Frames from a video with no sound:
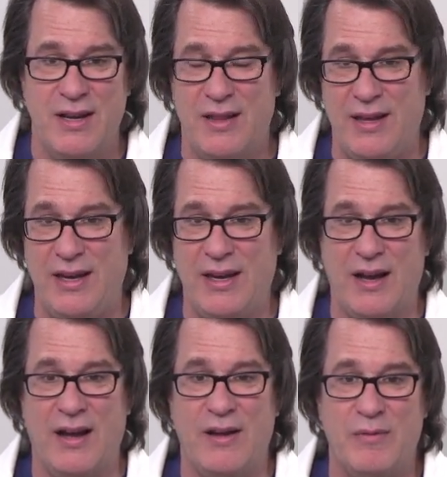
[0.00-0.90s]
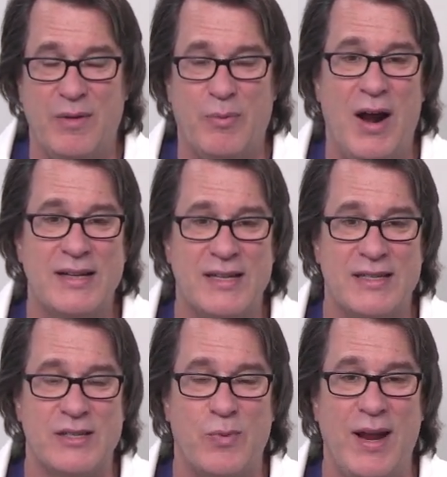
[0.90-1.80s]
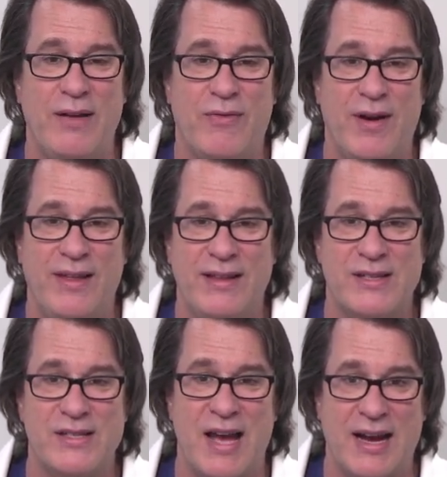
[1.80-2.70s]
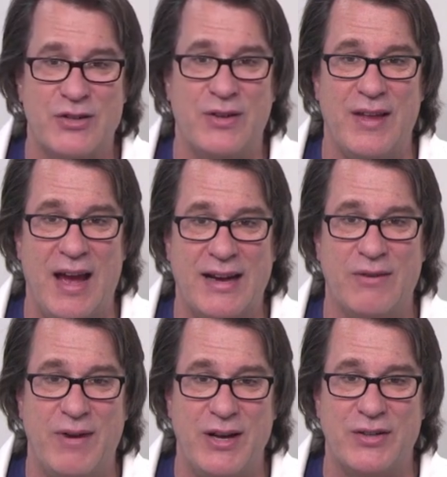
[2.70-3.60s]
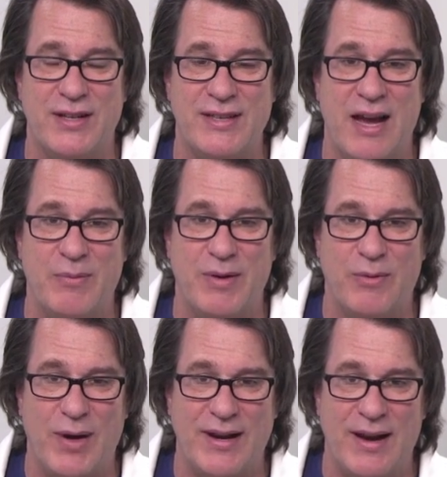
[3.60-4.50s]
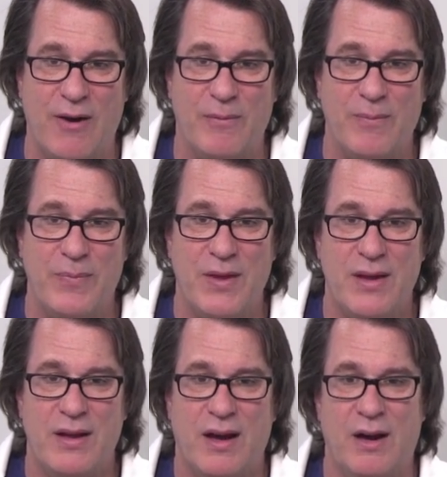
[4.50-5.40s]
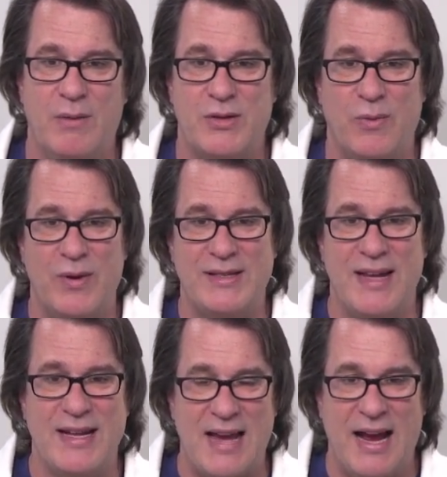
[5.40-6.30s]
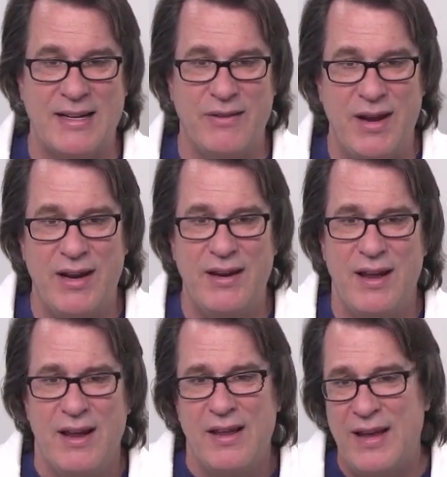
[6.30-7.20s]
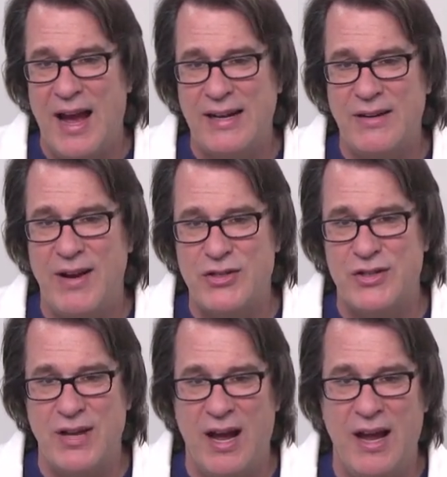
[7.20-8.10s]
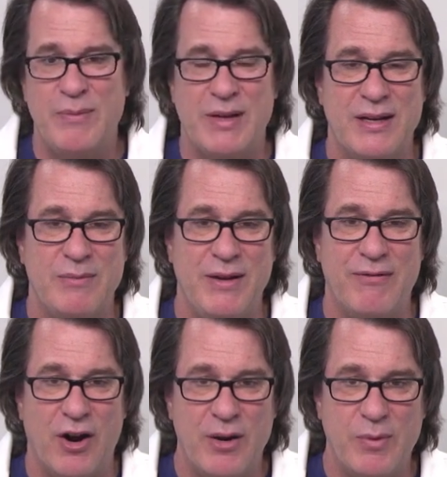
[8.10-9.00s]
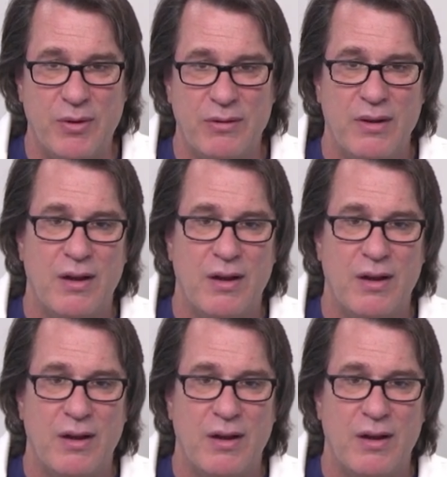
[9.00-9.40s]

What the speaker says: the process that's waiting for anything. This is actually the activation that's happening right now. So once that's activated, the activation time can be variable,